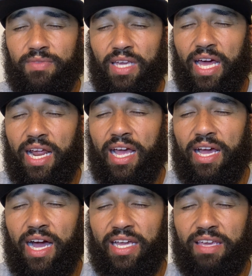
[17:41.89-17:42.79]
God,
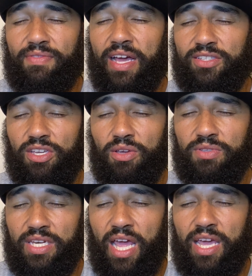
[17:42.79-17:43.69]
I give that to you
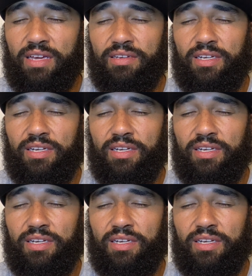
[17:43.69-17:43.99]
today.